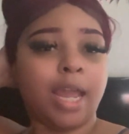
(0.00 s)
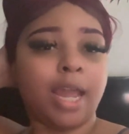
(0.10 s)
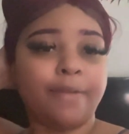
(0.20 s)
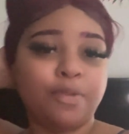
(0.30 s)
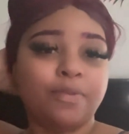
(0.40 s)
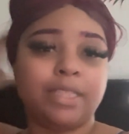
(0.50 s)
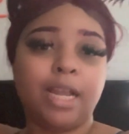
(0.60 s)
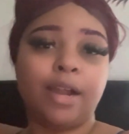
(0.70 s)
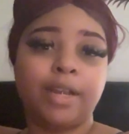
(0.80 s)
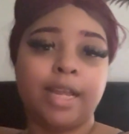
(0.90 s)
If you
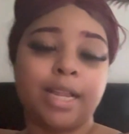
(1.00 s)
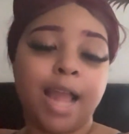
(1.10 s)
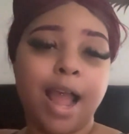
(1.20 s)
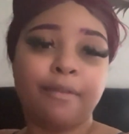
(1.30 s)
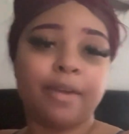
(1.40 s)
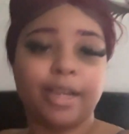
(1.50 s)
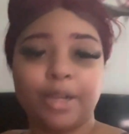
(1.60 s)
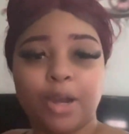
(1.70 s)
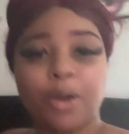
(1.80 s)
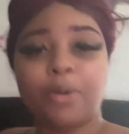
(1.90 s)
returning, y'all already
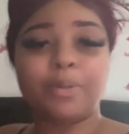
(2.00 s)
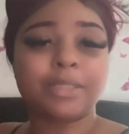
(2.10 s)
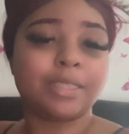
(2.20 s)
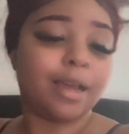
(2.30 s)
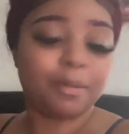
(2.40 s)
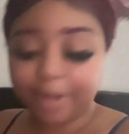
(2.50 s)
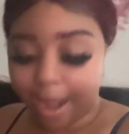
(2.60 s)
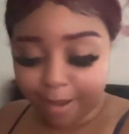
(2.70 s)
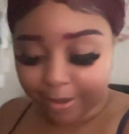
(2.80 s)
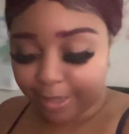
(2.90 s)
know what's up.
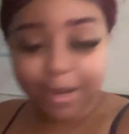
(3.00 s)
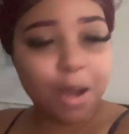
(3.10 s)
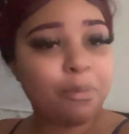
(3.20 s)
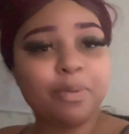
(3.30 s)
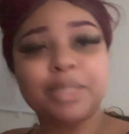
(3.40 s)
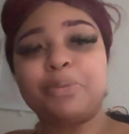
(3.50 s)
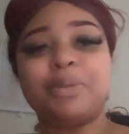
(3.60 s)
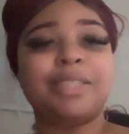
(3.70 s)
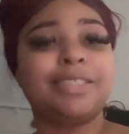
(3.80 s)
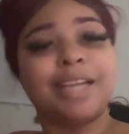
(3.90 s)
Y'all already know what we do
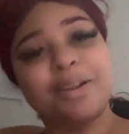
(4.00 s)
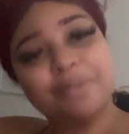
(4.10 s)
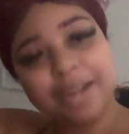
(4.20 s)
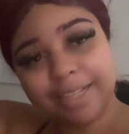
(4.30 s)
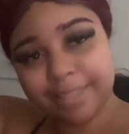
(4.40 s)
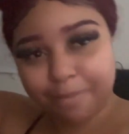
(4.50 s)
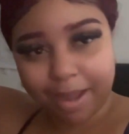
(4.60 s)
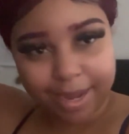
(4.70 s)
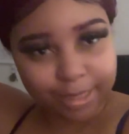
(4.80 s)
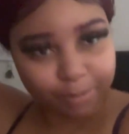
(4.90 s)
on this channel, and that's it. My
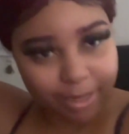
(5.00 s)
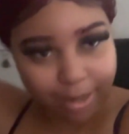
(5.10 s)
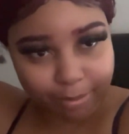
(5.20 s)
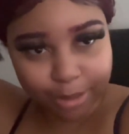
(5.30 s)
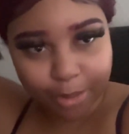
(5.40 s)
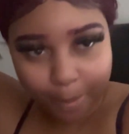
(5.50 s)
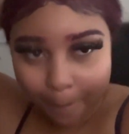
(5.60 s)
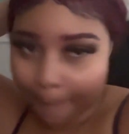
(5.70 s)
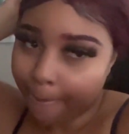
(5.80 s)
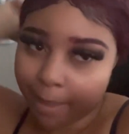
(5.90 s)
hair's pinned up, so
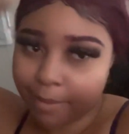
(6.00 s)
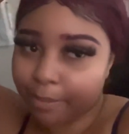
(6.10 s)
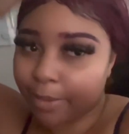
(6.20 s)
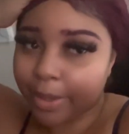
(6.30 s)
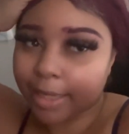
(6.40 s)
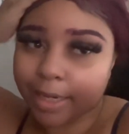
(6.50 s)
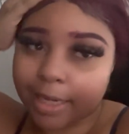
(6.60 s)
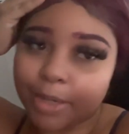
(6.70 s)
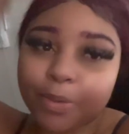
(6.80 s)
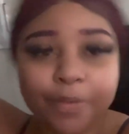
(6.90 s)
my wig look a
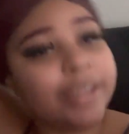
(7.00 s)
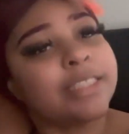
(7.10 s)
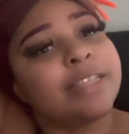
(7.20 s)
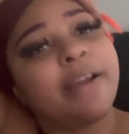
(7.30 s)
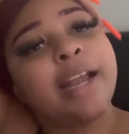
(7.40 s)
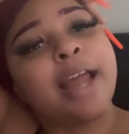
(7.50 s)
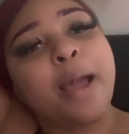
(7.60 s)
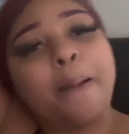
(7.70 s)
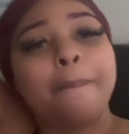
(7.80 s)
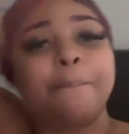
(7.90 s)
little crazy right now.